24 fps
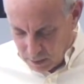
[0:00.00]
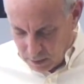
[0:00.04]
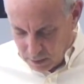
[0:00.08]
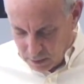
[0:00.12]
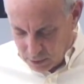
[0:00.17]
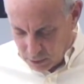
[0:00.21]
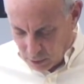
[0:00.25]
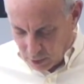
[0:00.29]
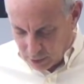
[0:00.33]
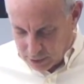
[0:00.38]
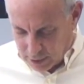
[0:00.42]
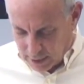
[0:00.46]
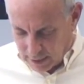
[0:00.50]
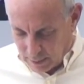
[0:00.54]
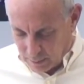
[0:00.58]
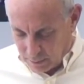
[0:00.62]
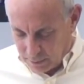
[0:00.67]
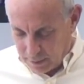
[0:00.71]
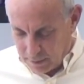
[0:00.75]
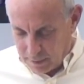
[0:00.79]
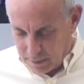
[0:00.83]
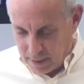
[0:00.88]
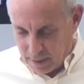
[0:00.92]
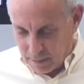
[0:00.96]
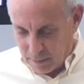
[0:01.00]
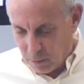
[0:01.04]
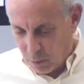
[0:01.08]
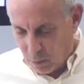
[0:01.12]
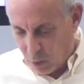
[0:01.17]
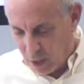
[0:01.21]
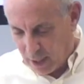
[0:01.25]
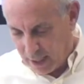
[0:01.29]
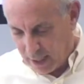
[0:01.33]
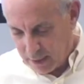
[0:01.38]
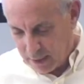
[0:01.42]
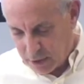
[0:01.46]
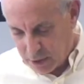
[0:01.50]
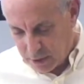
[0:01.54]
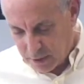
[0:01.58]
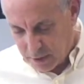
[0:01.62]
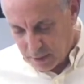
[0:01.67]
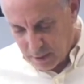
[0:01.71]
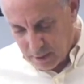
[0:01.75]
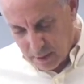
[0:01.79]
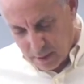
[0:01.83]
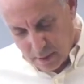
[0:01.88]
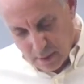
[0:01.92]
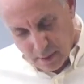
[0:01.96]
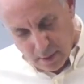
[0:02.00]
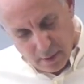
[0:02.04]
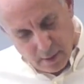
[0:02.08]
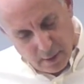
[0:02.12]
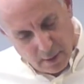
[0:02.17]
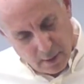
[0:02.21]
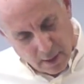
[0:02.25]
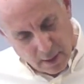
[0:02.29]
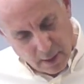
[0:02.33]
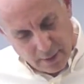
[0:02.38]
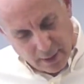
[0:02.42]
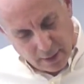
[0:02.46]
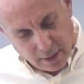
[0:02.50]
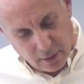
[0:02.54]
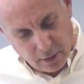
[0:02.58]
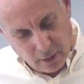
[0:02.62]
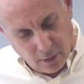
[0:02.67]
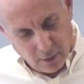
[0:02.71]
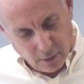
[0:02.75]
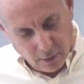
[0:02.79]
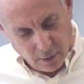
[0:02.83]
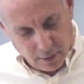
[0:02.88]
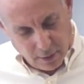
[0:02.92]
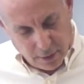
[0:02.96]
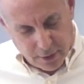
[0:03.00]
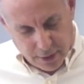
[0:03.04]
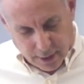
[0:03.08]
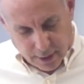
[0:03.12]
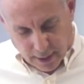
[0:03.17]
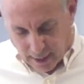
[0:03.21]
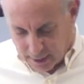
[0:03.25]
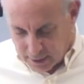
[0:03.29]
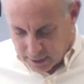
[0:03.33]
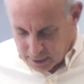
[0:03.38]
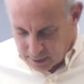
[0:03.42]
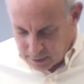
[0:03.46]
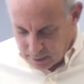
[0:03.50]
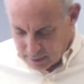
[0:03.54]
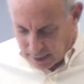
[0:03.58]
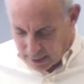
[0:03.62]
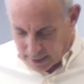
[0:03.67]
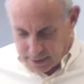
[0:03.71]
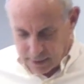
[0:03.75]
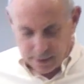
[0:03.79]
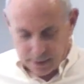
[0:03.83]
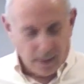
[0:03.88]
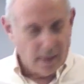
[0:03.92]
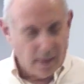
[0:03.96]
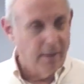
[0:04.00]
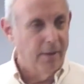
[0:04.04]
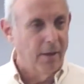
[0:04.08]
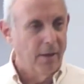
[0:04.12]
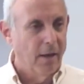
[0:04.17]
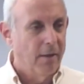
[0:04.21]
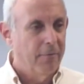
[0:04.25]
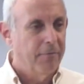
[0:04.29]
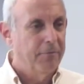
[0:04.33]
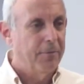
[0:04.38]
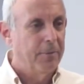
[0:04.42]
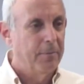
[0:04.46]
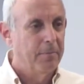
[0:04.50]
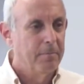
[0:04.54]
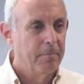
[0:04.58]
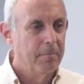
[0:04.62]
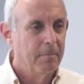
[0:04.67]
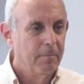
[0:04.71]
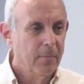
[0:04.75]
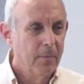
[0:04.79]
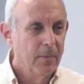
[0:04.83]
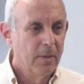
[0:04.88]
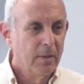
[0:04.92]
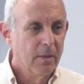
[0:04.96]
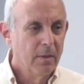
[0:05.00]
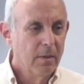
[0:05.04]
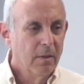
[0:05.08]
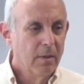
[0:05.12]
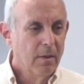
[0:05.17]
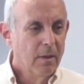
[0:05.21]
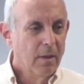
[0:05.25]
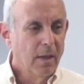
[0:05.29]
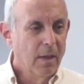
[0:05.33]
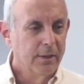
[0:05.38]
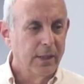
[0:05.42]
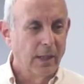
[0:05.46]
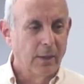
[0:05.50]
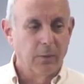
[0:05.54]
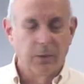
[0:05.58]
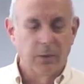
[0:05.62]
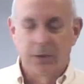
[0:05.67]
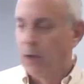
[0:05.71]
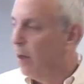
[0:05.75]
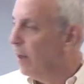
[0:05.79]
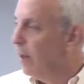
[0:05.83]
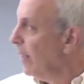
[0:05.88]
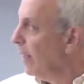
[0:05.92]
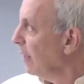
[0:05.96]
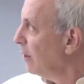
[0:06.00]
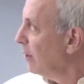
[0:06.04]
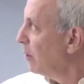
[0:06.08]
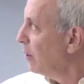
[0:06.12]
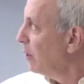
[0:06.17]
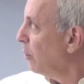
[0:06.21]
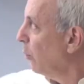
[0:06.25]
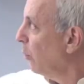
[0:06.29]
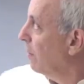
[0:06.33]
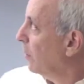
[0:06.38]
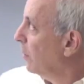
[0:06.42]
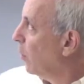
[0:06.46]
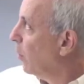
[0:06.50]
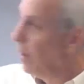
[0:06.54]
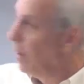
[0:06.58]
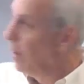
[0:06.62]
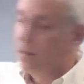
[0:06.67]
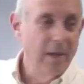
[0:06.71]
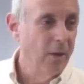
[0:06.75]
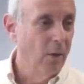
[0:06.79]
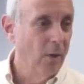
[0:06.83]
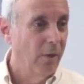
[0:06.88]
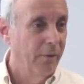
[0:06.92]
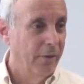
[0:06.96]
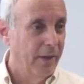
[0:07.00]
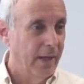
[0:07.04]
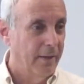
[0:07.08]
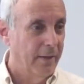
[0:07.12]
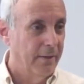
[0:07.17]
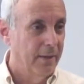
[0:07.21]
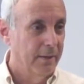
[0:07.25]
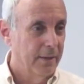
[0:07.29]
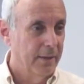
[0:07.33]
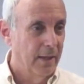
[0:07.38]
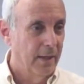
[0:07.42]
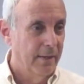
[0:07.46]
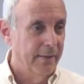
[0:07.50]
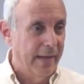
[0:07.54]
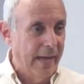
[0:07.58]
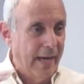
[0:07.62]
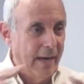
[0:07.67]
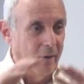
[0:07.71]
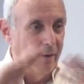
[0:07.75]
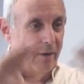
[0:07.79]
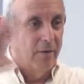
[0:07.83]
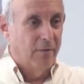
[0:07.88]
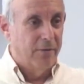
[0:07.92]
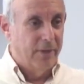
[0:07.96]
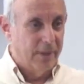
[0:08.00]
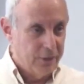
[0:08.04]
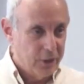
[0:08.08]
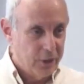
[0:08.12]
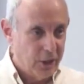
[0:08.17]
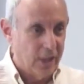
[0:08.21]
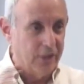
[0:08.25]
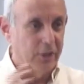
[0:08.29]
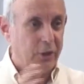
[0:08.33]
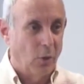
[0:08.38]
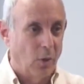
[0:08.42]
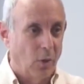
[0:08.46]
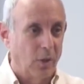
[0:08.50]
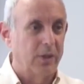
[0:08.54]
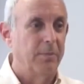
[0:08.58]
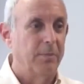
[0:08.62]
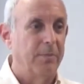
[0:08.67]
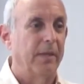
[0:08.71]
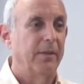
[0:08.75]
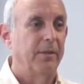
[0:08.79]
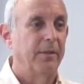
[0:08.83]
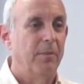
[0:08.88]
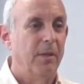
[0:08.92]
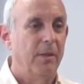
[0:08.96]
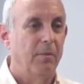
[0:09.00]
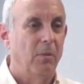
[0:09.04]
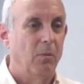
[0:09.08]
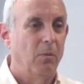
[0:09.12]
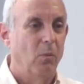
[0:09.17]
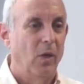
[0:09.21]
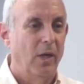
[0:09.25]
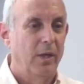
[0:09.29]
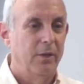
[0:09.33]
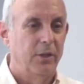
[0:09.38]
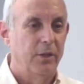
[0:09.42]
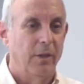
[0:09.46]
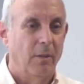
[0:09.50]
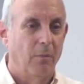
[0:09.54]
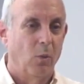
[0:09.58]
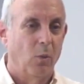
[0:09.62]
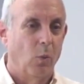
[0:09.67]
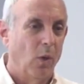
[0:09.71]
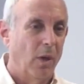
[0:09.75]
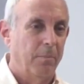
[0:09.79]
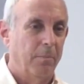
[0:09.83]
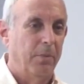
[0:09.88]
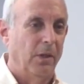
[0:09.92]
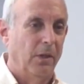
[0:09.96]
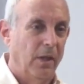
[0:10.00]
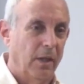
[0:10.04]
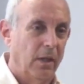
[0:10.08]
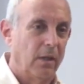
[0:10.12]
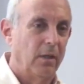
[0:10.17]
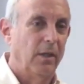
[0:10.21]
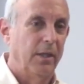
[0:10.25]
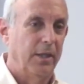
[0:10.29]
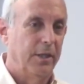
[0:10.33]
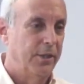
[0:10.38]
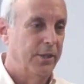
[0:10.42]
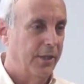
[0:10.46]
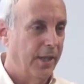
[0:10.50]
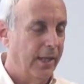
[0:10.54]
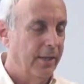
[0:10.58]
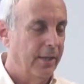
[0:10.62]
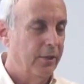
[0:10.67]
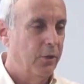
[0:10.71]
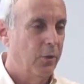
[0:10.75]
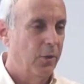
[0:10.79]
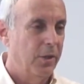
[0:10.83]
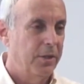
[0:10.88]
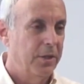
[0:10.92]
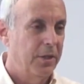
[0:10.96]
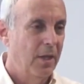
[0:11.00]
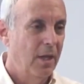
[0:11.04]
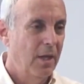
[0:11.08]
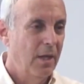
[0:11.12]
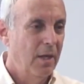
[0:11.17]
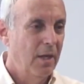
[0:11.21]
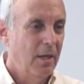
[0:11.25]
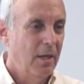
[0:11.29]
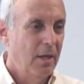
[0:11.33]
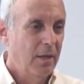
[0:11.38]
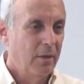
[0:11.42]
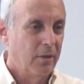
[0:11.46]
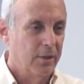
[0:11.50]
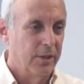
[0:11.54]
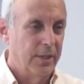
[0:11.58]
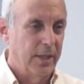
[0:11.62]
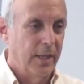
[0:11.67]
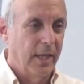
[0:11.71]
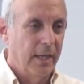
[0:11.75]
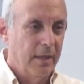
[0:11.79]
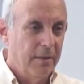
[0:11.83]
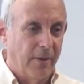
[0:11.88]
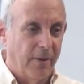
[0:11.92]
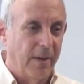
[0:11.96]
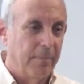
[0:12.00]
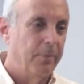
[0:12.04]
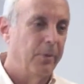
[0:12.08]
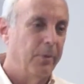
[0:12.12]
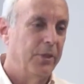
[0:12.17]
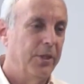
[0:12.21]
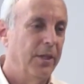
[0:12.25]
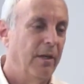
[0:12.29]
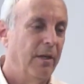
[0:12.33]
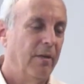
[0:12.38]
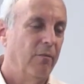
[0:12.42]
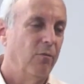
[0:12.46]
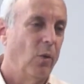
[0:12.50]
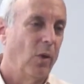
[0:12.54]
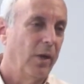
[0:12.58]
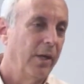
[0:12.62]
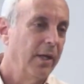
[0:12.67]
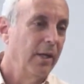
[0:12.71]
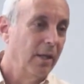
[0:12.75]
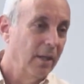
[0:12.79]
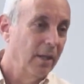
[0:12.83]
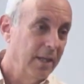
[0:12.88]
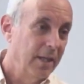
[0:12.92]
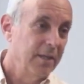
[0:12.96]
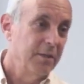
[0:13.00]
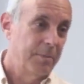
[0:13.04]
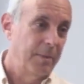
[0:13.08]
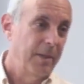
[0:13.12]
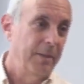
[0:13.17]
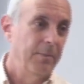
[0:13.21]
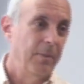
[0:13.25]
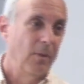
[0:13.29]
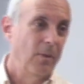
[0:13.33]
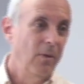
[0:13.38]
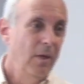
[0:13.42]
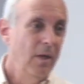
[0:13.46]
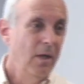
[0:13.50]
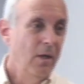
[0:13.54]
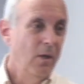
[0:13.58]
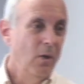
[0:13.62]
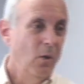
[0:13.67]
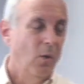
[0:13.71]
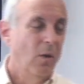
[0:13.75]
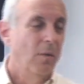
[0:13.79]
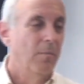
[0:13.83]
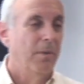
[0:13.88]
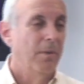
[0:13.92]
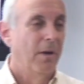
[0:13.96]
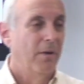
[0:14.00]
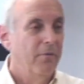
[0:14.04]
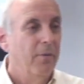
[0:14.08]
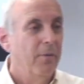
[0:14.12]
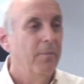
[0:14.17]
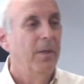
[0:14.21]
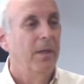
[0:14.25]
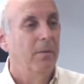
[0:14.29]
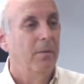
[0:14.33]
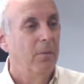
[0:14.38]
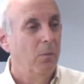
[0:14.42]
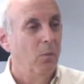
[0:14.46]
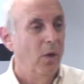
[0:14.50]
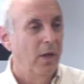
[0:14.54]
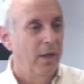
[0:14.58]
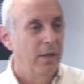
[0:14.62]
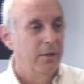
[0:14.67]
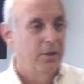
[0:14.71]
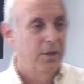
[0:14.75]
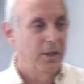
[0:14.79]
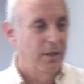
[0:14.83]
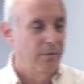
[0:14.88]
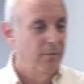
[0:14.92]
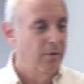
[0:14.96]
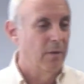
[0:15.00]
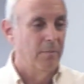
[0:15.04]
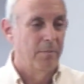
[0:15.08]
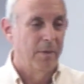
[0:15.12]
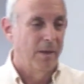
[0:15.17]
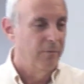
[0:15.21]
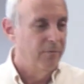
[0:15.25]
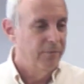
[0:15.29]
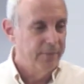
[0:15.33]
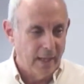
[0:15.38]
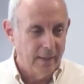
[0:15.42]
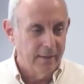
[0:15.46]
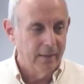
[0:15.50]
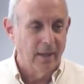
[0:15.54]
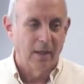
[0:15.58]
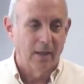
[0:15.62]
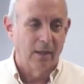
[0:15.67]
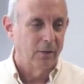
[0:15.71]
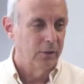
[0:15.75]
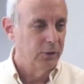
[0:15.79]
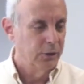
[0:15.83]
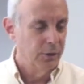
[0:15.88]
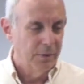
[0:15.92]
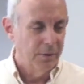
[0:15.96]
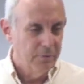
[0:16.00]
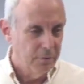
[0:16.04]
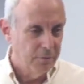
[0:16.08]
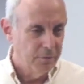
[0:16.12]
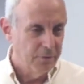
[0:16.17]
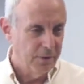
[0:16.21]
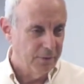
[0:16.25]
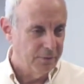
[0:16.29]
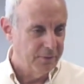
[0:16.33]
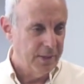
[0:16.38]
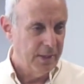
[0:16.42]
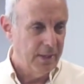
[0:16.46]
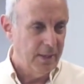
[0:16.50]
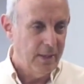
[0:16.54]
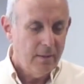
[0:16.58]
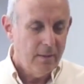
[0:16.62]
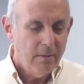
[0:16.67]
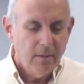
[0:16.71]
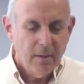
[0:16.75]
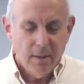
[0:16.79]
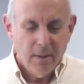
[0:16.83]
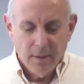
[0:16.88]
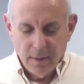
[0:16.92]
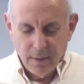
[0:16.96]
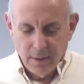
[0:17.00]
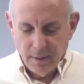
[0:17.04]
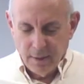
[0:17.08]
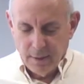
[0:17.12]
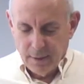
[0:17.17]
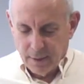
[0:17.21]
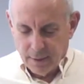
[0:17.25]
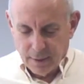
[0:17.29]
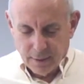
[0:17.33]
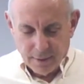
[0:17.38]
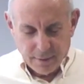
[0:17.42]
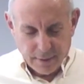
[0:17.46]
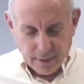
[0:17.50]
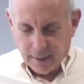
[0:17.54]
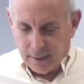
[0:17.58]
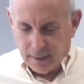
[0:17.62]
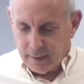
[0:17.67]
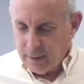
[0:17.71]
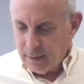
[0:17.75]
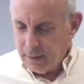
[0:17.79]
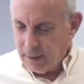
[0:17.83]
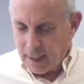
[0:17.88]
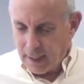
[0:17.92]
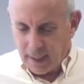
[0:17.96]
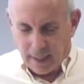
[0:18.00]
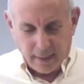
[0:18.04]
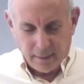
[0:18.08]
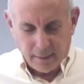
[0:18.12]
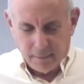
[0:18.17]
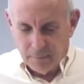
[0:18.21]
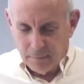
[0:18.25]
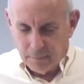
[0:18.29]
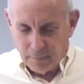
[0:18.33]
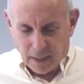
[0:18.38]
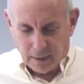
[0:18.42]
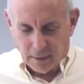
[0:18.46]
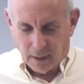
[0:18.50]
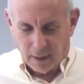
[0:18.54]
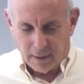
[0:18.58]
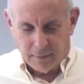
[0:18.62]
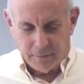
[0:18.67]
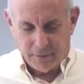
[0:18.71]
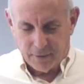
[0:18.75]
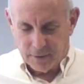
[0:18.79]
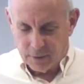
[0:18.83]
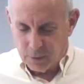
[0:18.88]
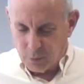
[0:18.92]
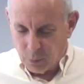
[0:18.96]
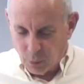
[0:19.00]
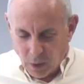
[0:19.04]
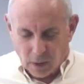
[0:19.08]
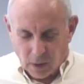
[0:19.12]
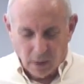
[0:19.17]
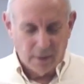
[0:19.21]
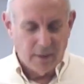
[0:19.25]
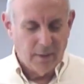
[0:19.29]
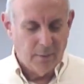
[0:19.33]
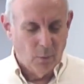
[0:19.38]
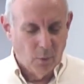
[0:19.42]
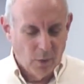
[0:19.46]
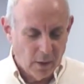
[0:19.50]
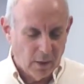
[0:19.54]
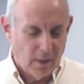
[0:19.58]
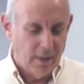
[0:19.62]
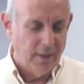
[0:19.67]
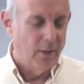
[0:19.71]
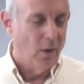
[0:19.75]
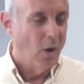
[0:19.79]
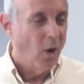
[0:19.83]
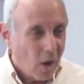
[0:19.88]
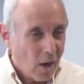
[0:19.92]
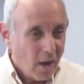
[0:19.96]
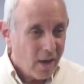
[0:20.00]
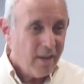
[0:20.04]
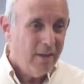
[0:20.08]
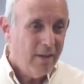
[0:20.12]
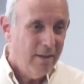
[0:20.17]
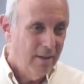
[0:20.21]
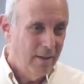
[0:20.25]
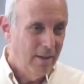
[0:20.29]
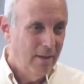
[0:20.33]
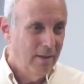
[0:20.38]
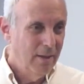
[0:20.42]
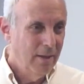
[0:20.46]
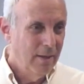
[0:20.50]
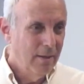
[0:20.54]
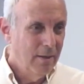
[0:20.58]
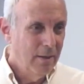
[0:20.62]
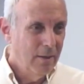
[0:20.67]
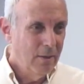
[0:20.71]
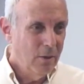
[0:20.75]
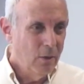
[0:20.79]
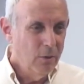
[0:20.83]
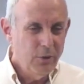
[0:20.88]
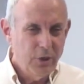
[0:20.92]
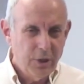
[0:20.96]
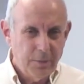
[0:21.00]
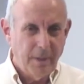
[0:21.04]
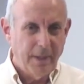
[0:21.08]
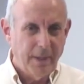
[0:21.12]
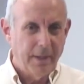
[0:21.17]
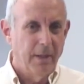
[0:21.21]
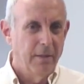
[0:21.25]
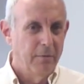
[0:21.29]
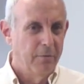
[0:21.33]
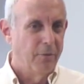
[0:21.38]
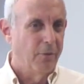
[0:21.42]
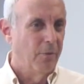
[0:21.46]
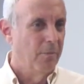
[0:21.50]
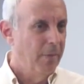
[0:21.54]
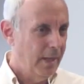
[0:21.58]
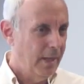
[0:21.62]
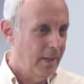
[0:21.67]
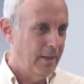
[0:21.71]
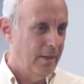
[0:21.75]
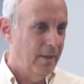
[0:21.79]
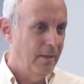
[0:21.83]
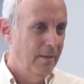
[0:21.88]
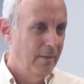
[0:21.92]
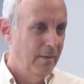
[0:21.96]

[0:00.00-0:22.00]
Starts out with the minimum wage and then clearly says that's not enough. And Secretary, that's what we've been talking about all day, that the narrative that just talks about the minimum wage, number one, politically it's dangerous because the 85% of working class people who are above the minimum wage, even above $10 or even $15, think, hey, my life is really, really hard. Who's speaking for me?